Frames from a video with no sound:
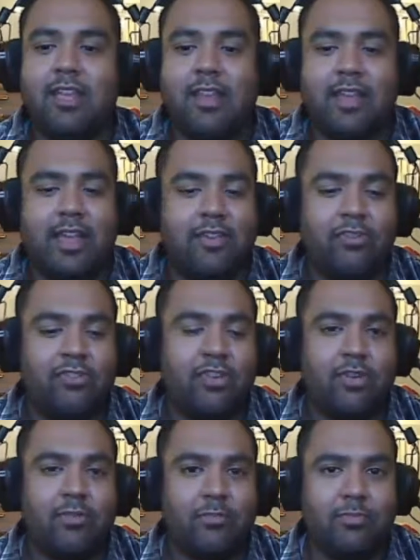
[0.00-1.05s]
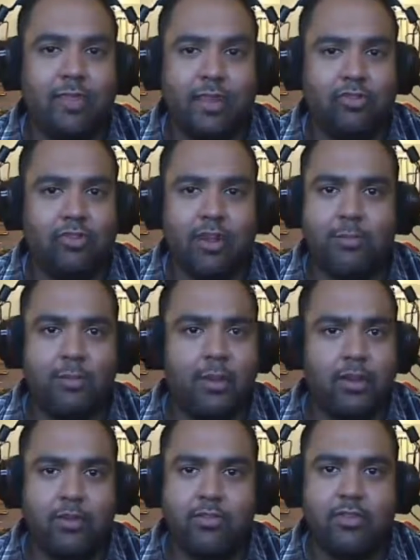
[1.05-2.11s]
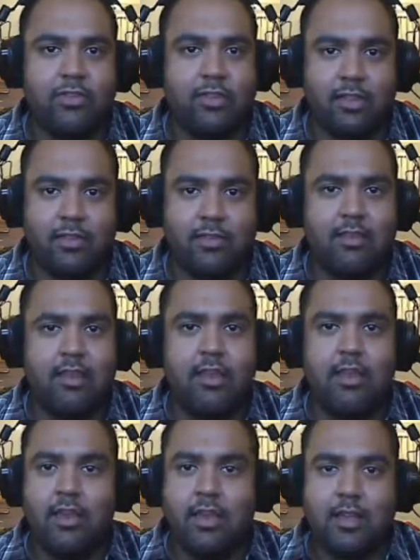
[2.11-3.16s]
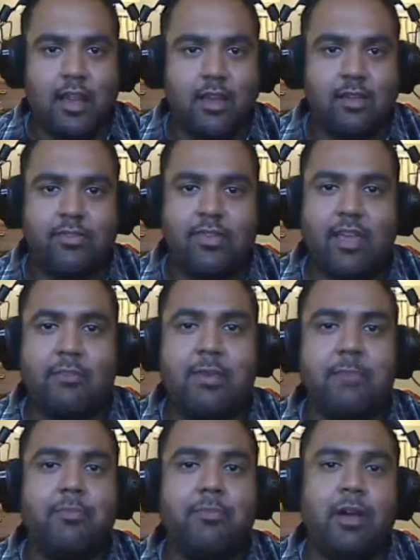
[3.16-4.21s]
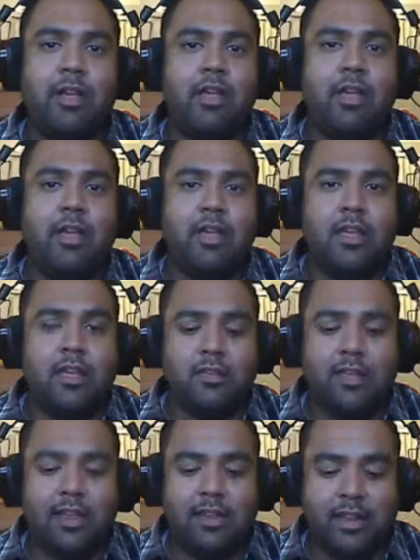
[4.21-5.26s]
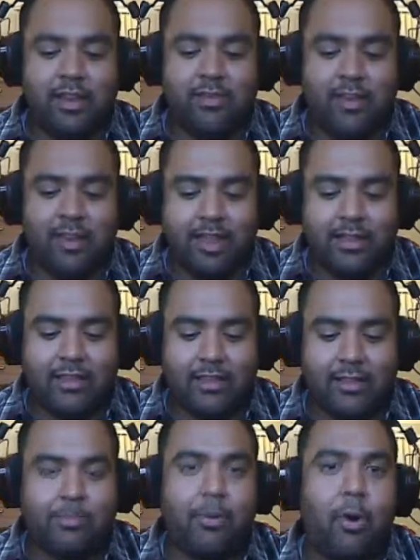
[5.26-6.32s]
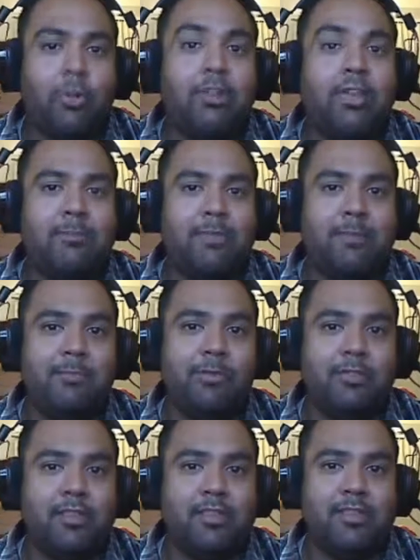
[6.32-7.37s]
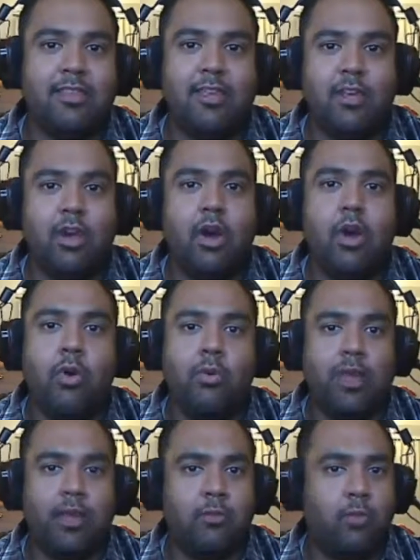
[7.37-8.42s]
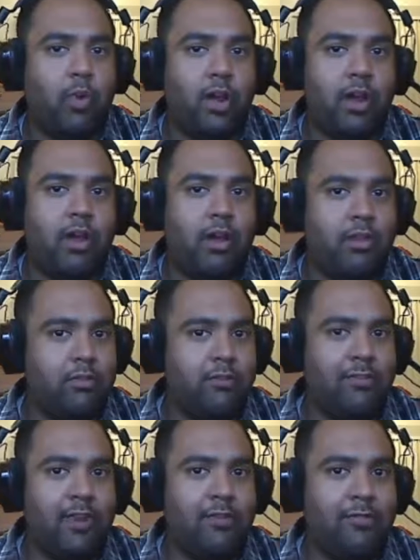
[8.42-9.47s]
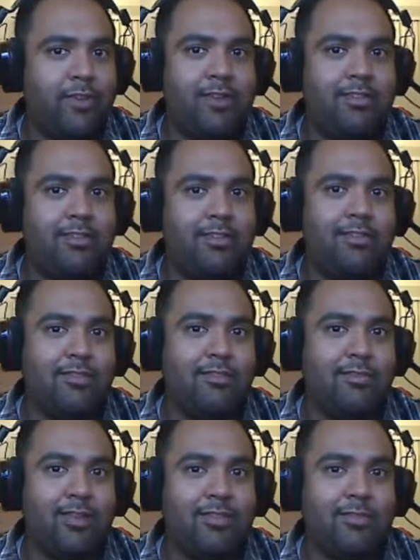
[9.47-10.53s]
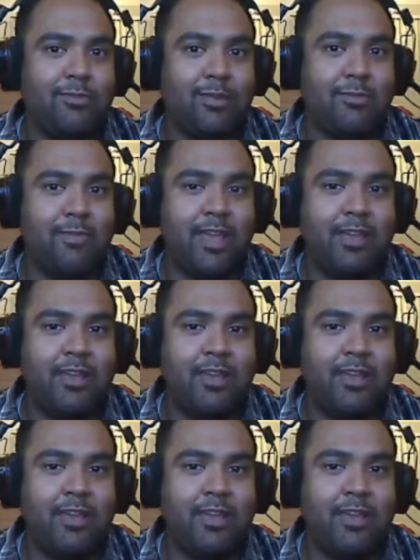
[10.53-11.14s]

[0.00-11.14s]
Like, I usually don't like try to bring news into this kind of segment, but they even like they're polling people to see, like, what other Final Fantasies do you want us to remake?